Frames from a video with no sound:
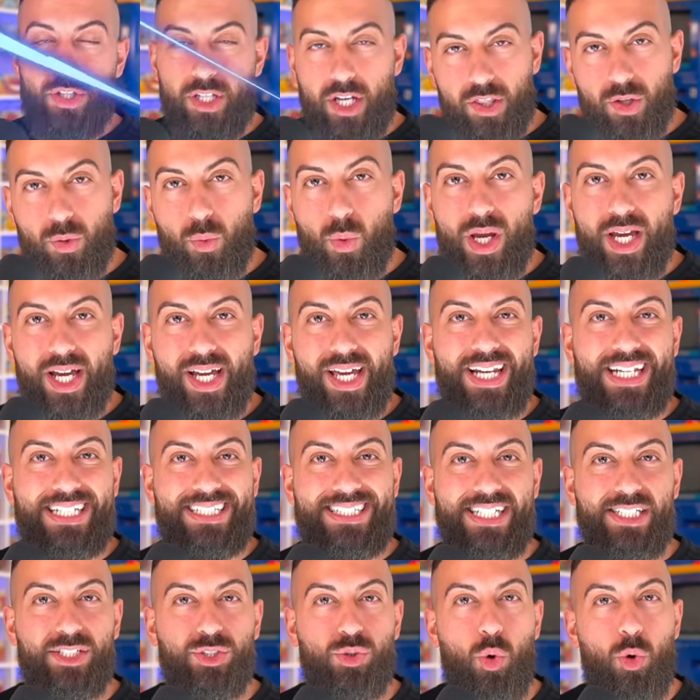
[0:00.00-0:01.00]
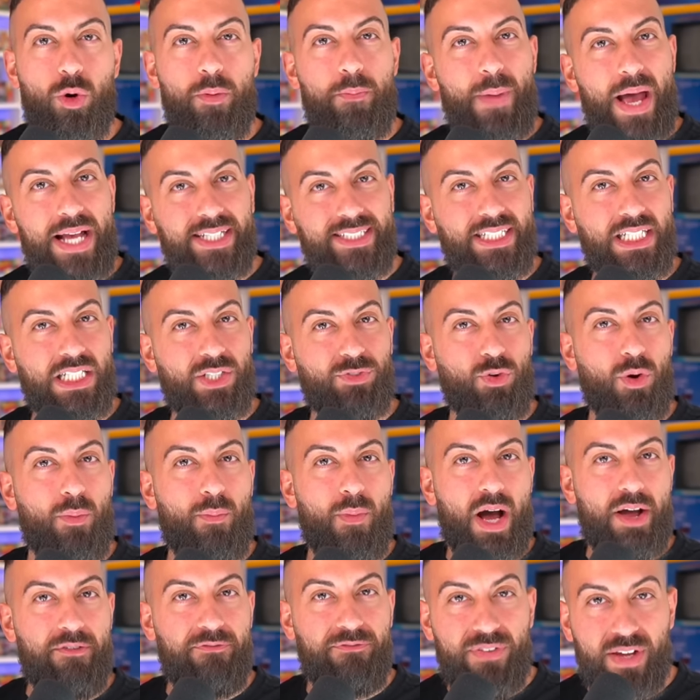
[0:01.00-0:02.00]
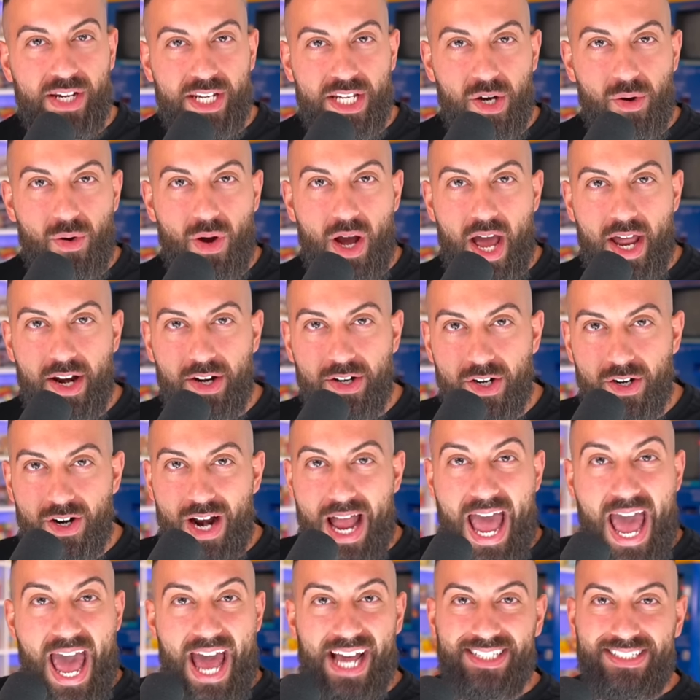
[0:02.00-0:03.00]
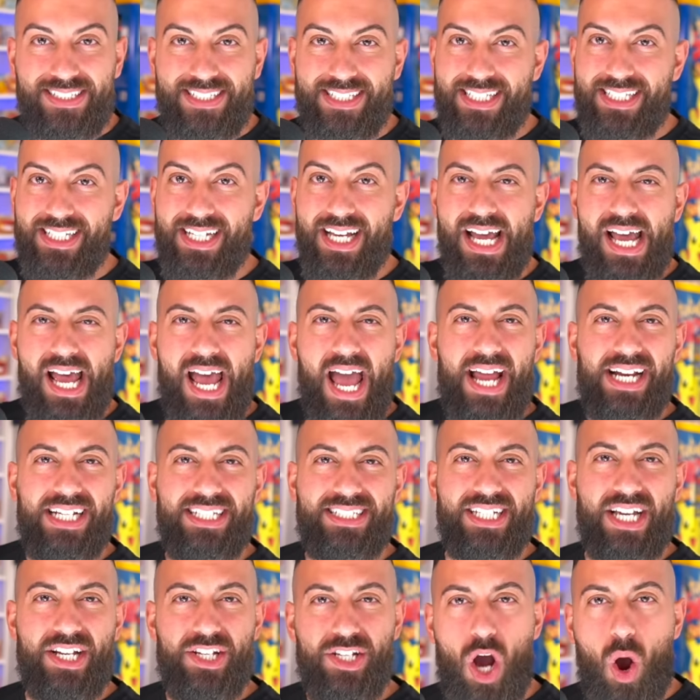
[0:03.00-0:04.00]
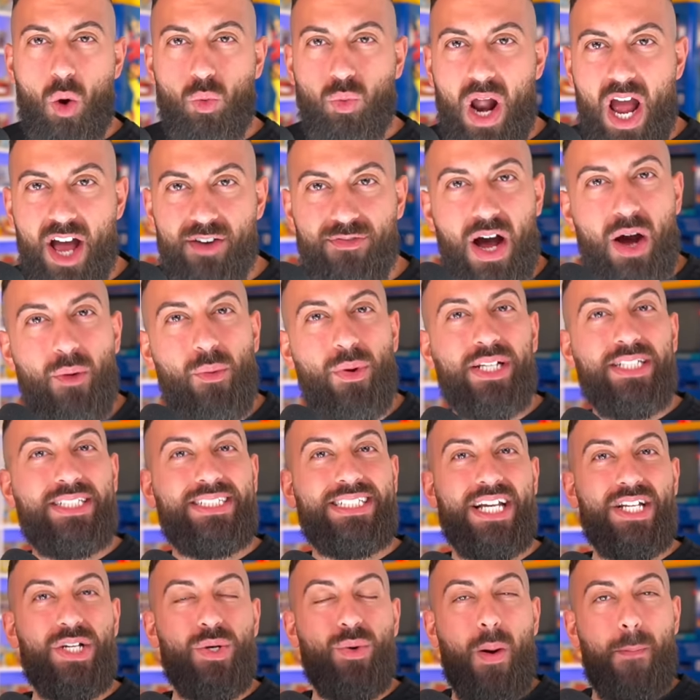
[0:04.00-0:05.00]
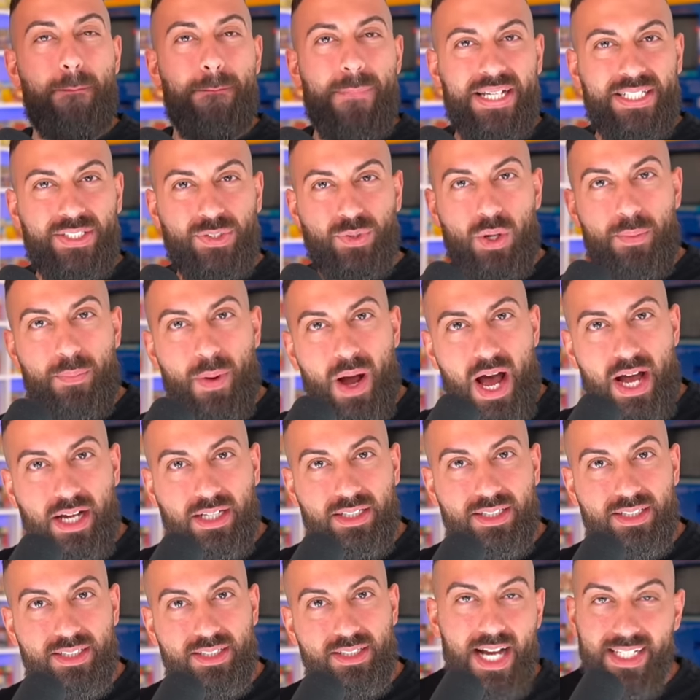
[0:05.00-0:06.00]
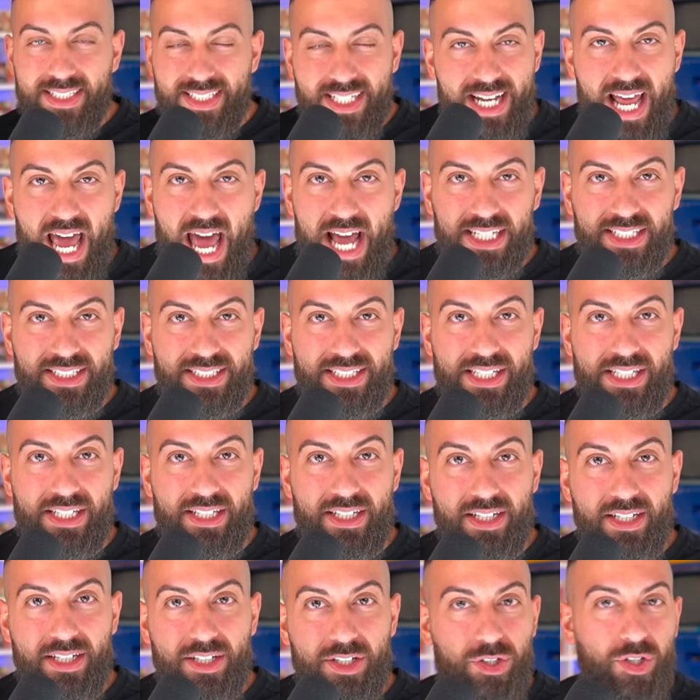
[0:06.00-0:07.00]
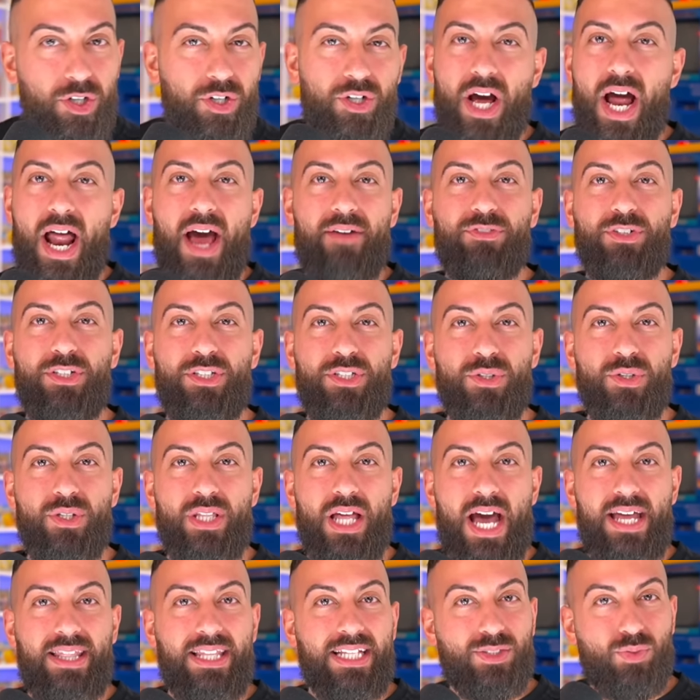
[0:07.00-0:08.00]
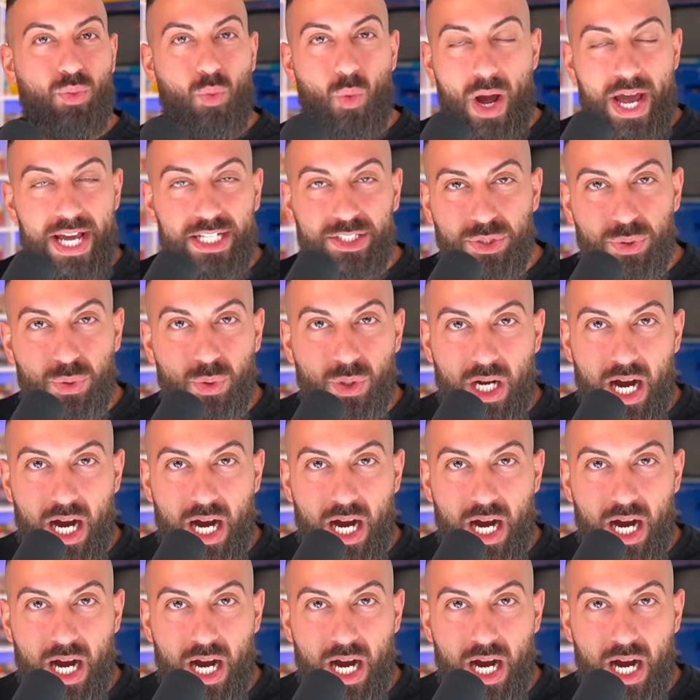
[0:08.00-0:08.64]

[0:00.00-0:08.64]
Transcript: the other week, I got a Discord message from my video editor, Axie, and he said, yo, Rev, I want to send you a mystery box. I said, Axie, you do not have to do that. That's way too